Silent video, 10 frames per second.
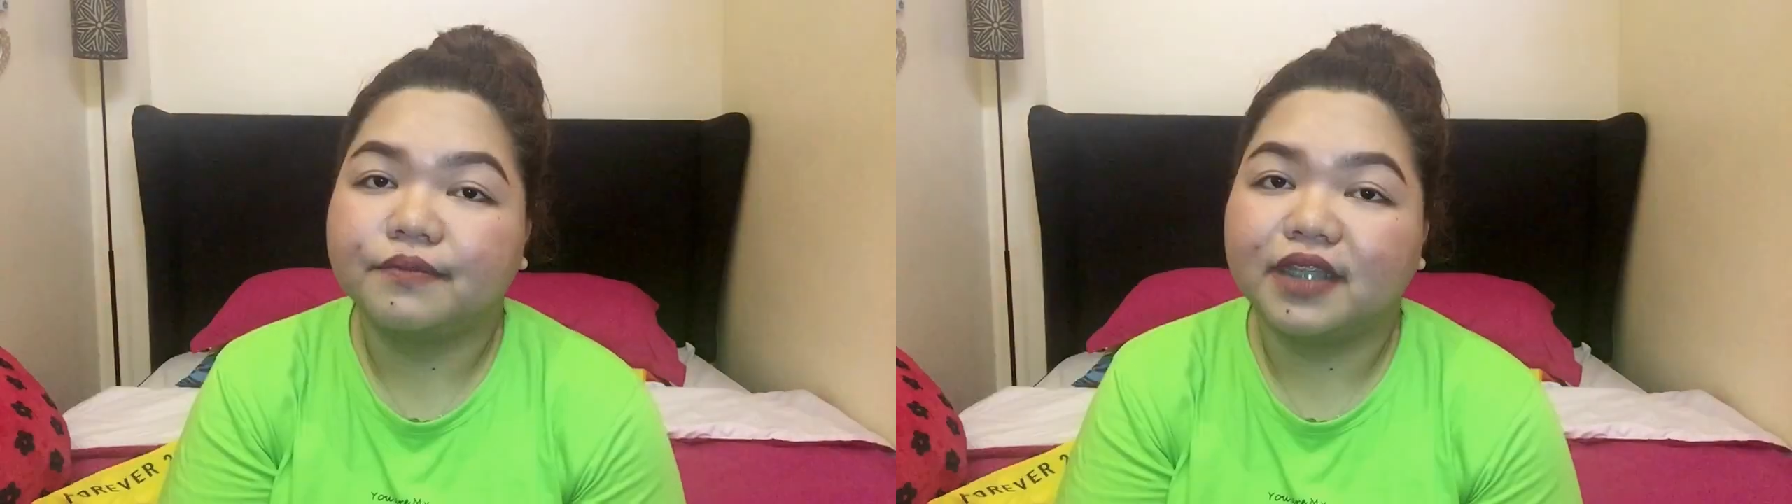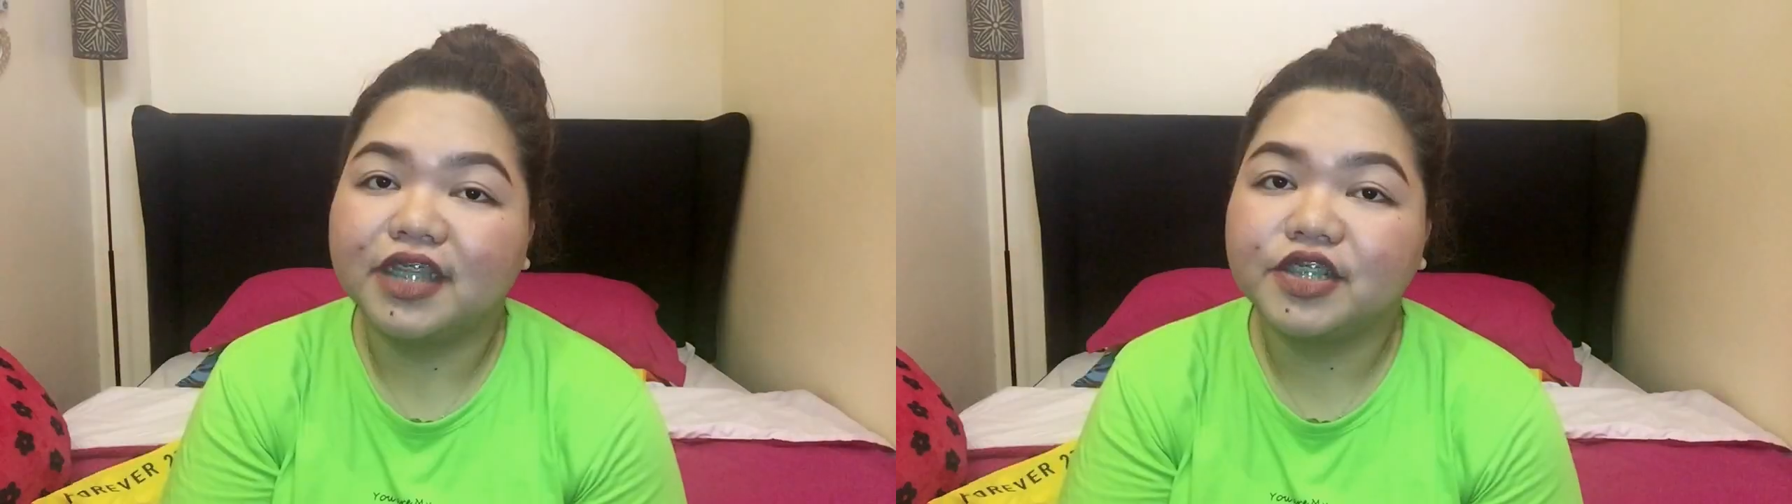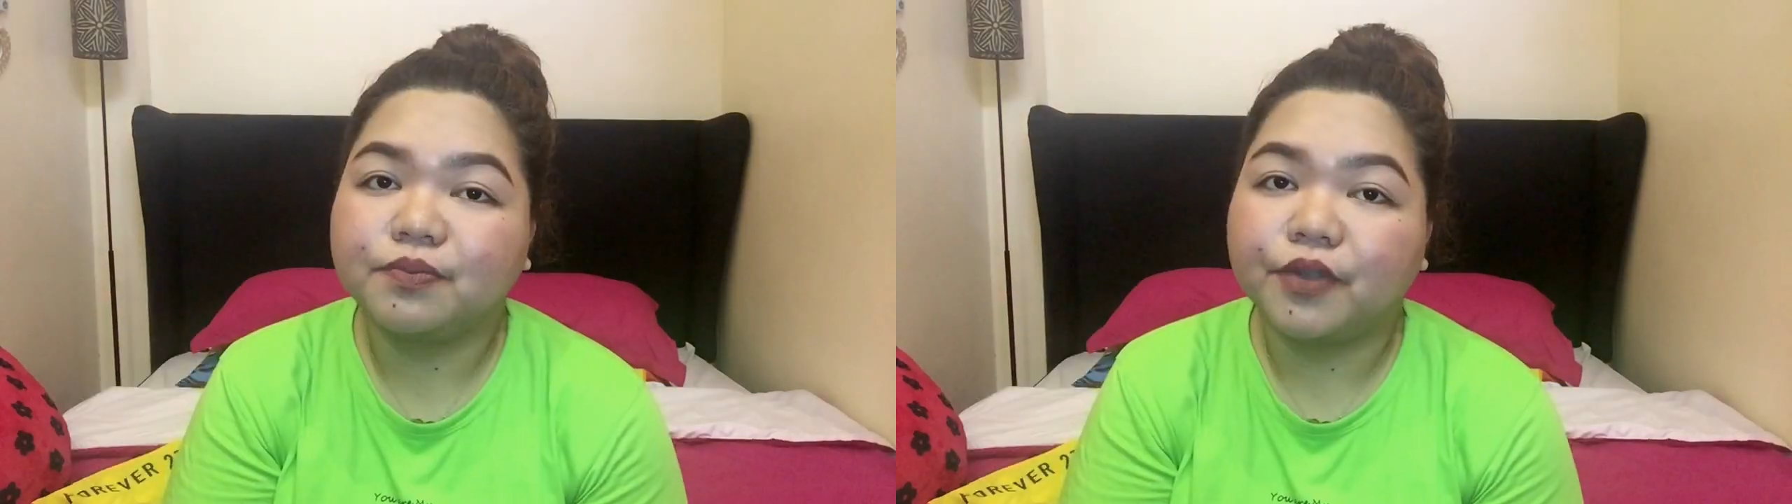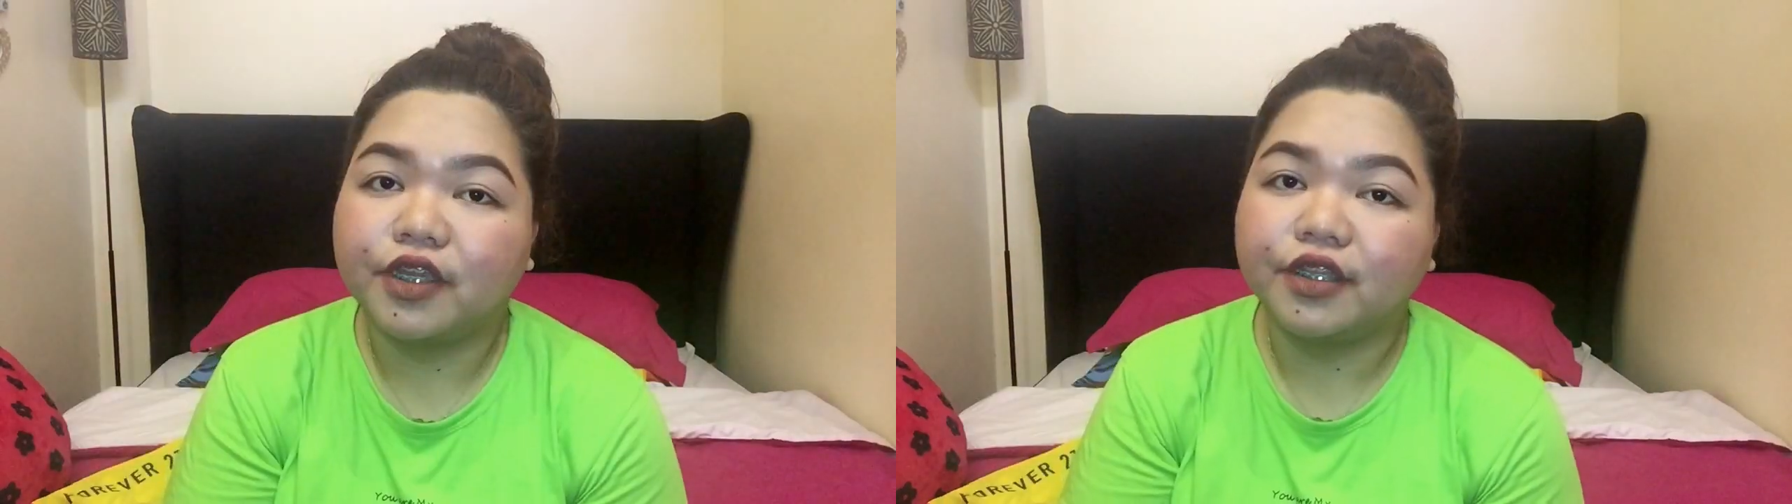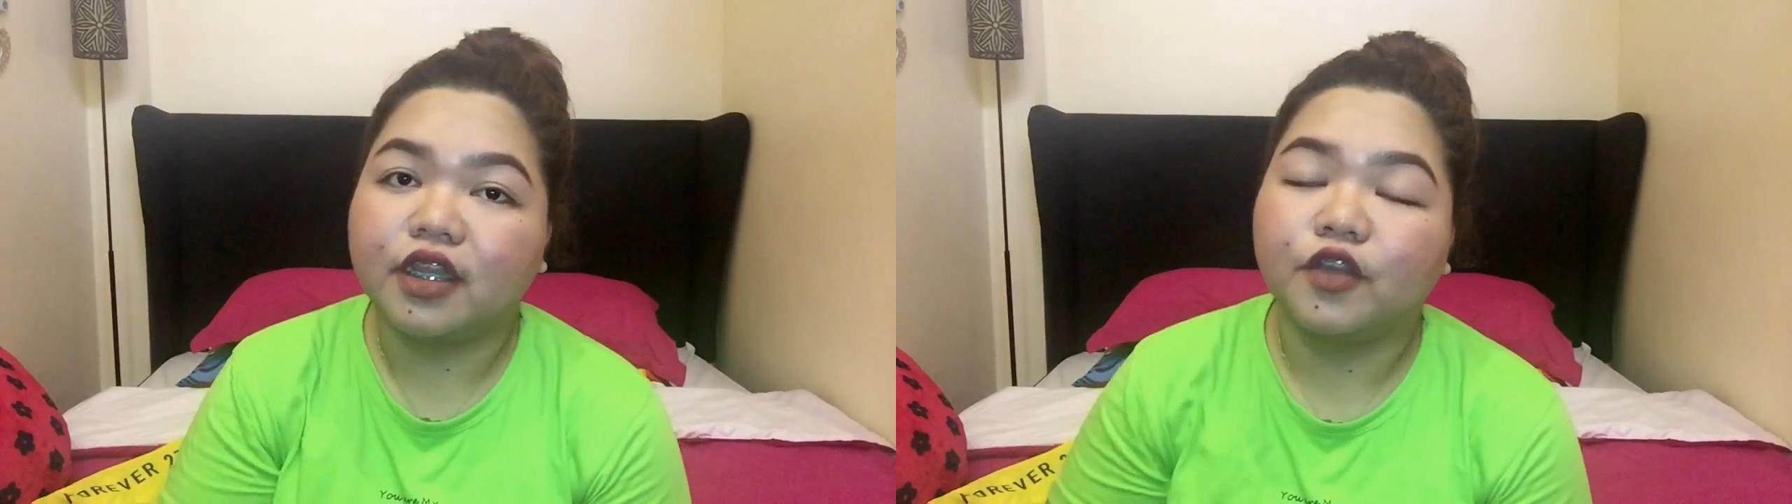Next
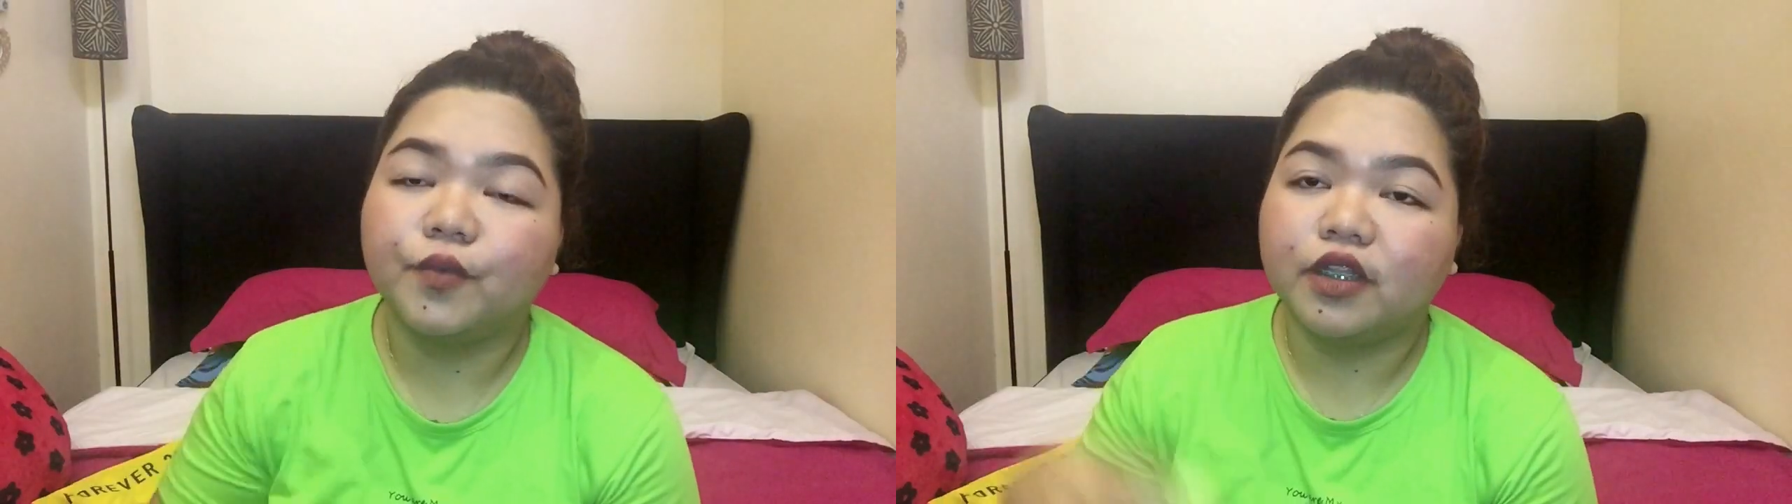product